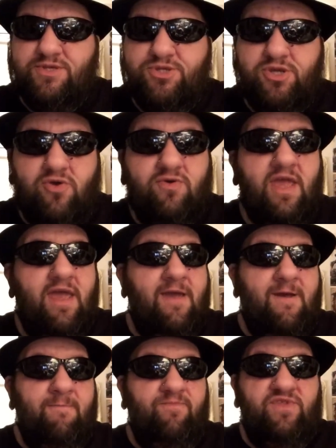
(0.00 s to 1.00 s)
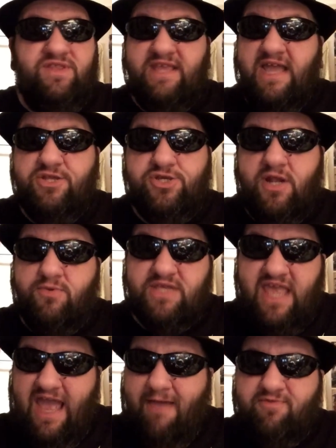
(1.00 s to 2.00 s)
a joke, the tension, I was
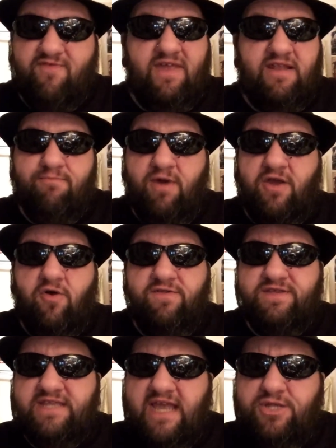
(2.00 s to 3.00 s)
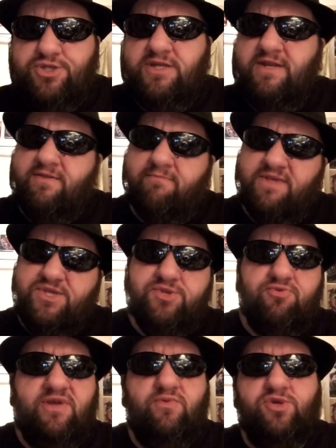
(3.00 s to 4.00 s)
captivated by all the tension and the
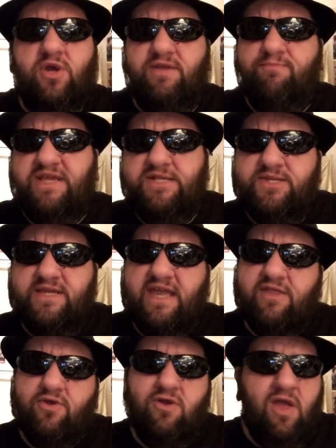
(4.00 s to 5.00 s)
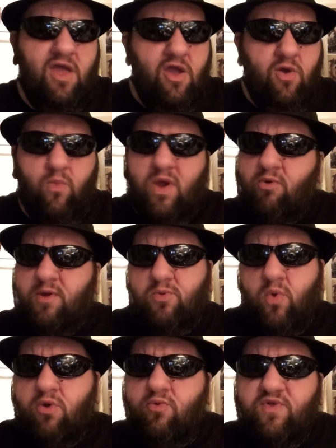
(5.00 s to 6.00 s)
mystery, trying to piece together where we
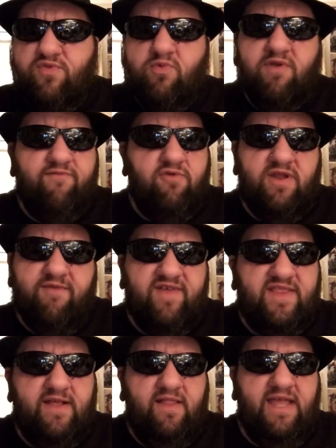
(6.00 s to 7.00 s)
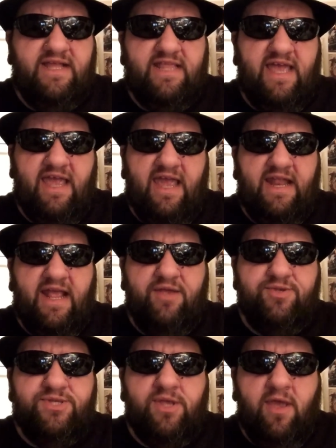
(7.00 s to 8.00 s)
were with River and everything like that. And
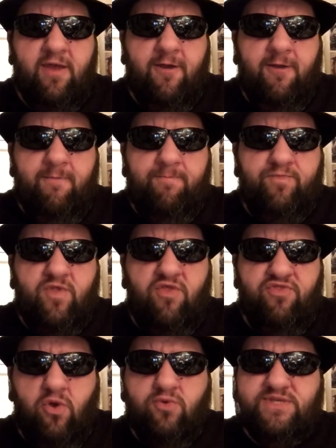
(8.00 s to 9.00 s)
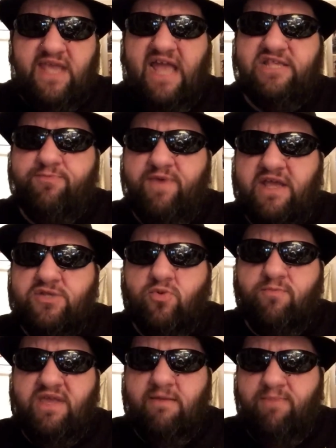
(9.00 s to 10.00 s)
as those aspects were
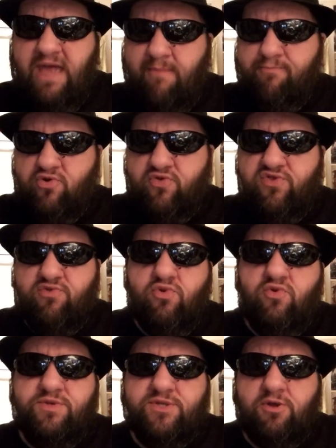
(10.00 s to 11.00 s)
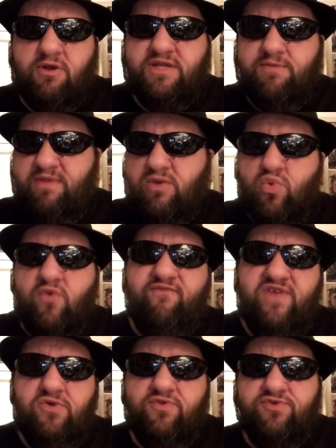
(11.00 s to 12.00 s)
being peppered through and starting to be
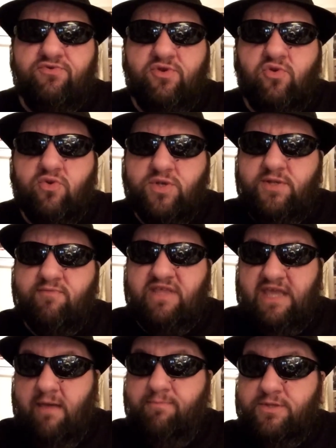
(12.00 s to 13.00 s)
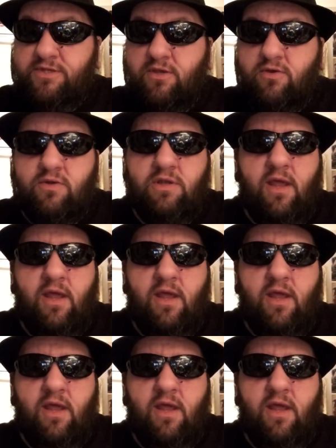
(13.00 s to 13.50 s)
revealed through the course of the episode,